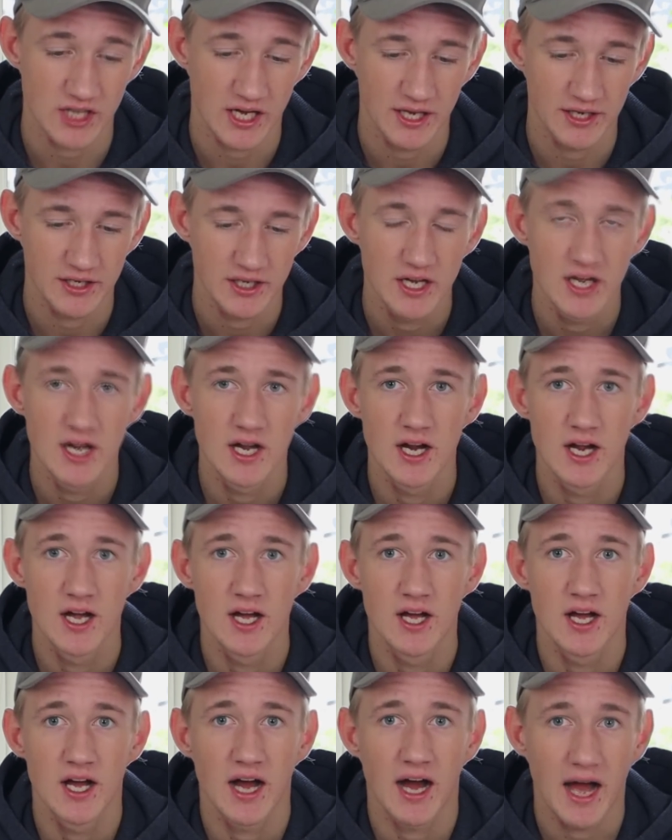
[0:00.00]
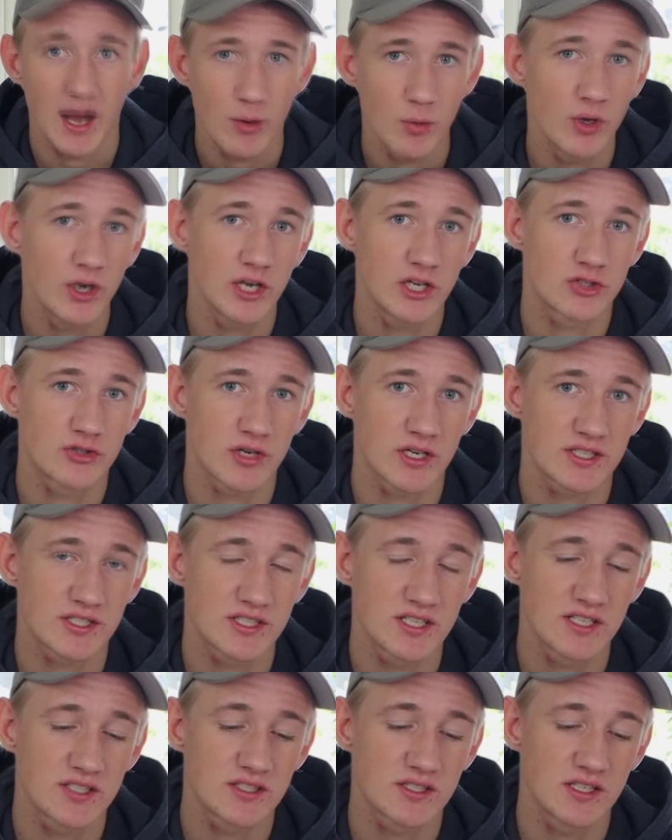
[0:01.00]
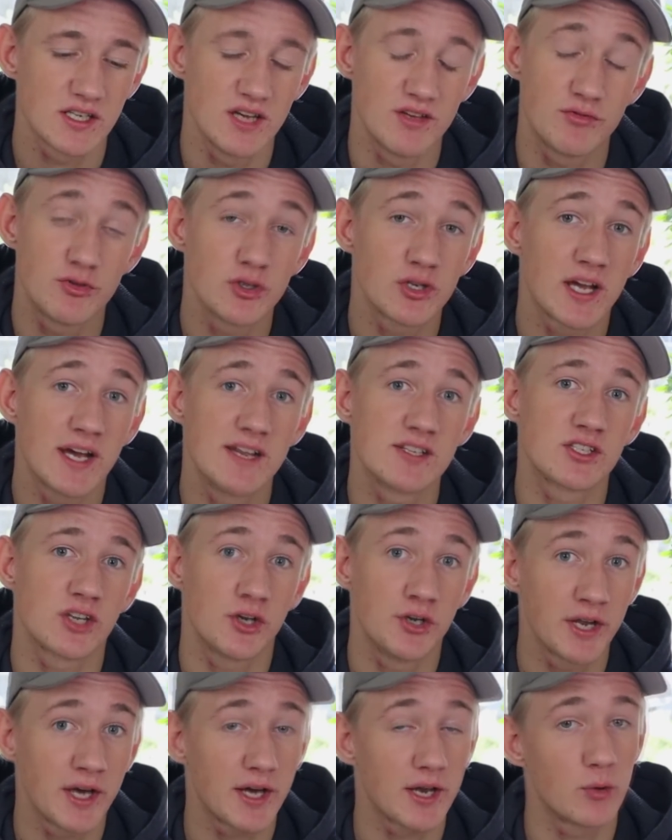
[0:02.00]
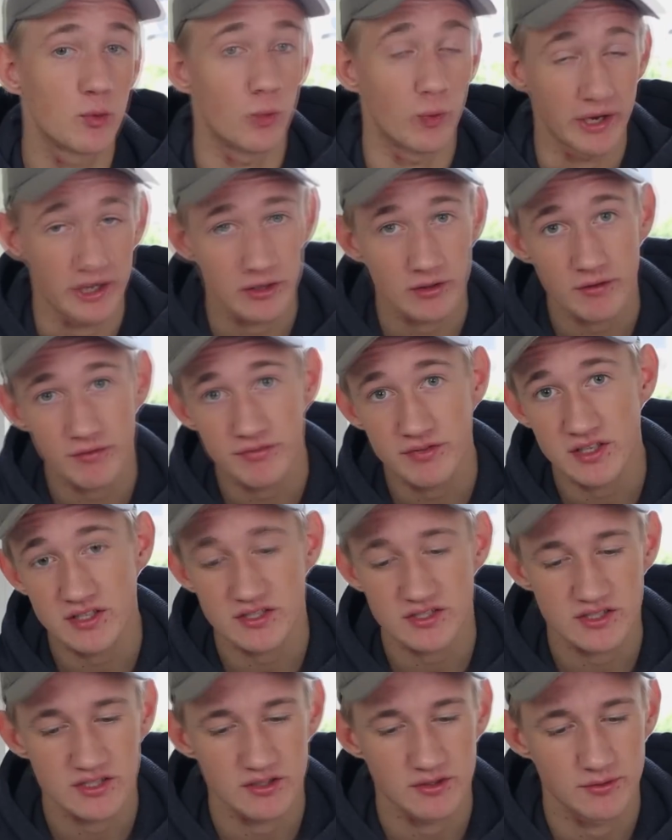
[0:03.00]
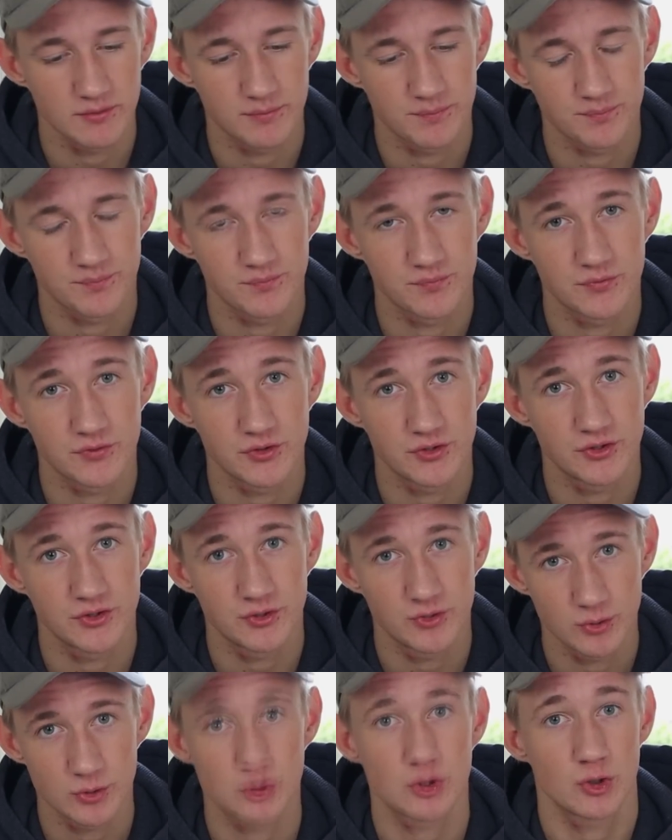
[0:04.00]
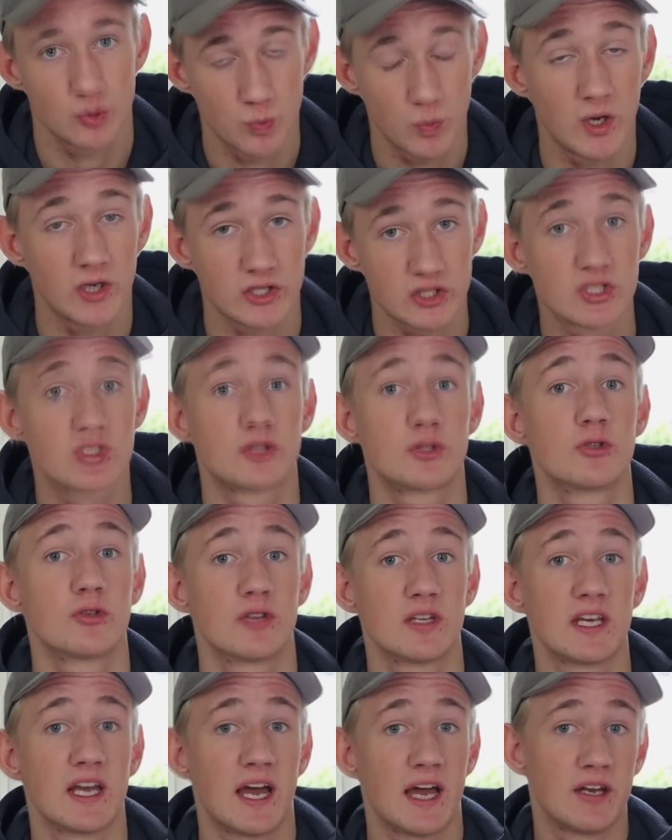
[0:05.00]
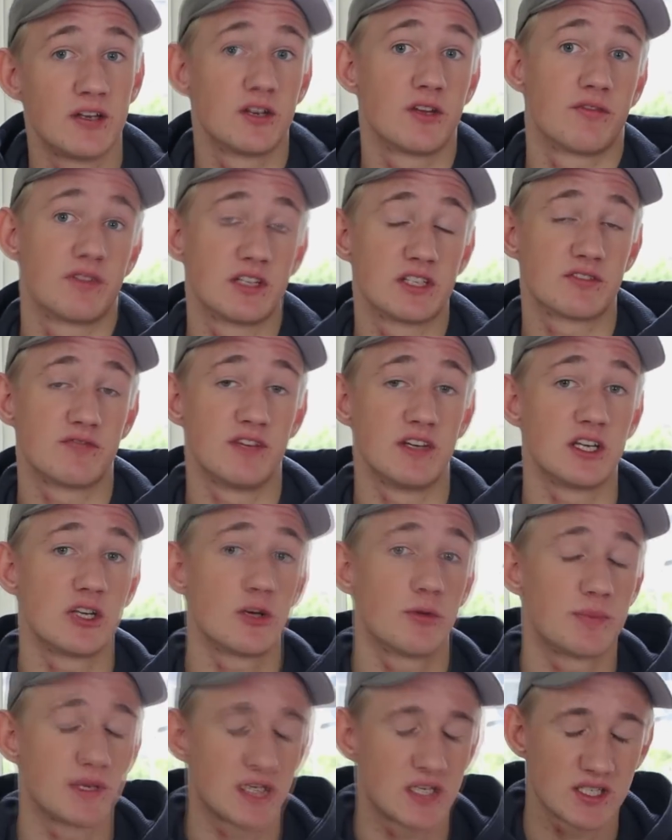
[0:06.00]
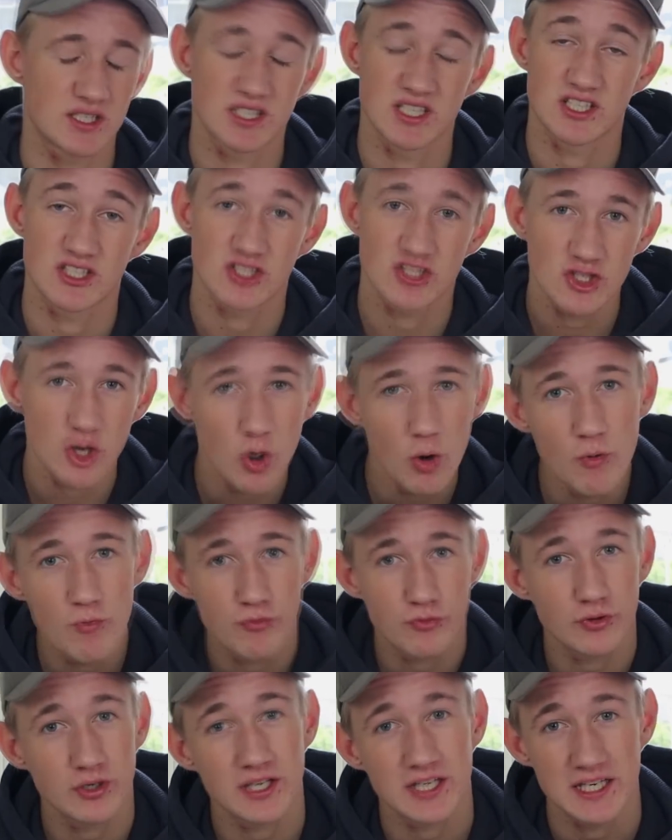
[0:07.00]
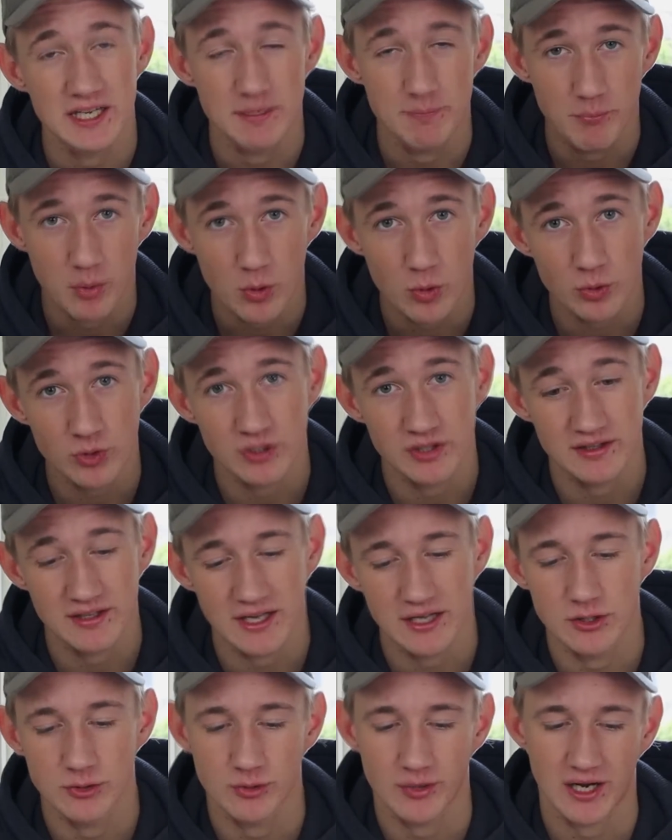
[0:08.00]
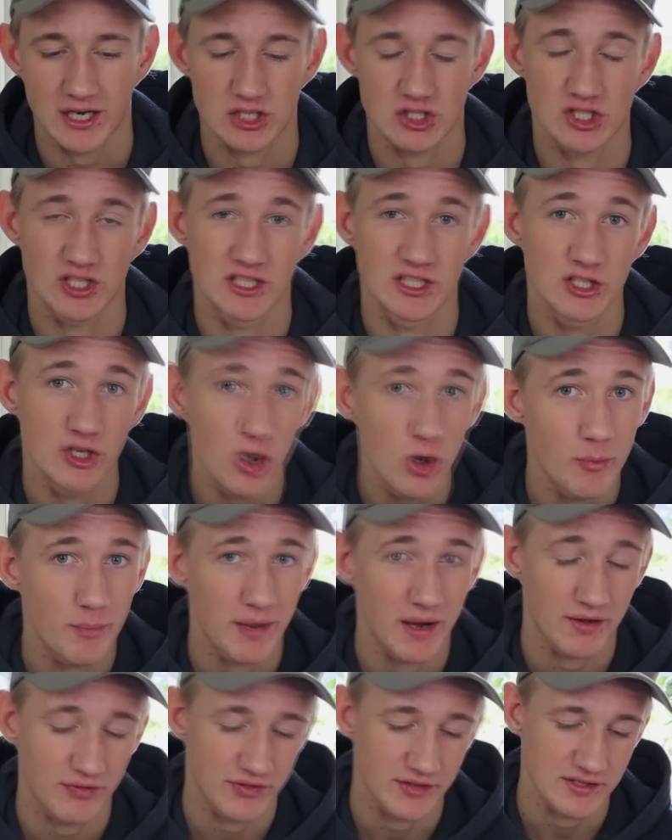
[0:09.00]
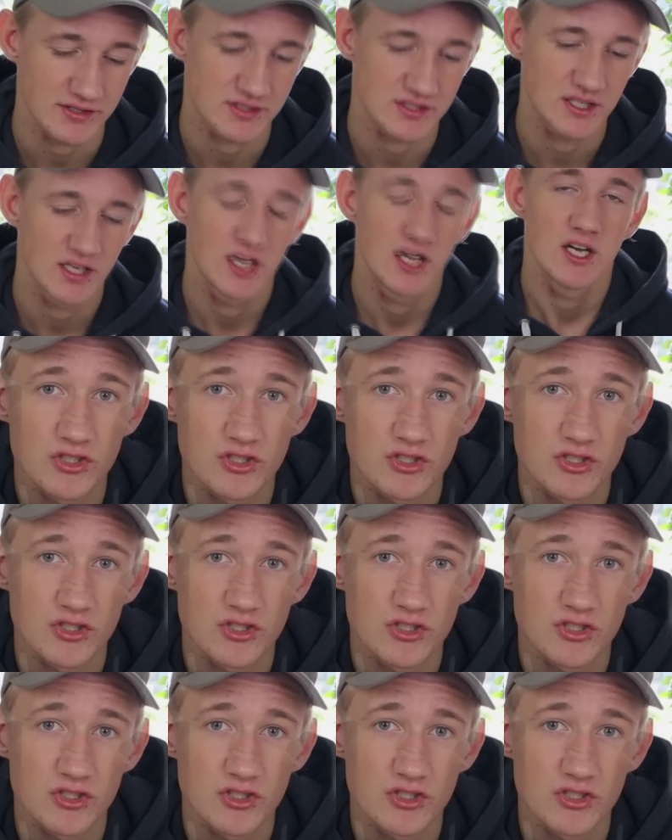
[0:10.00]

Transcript: And I want to address this. If you guys are not aware of this, you should watch to the end of this video, because it's so freaking important that you actually know about this.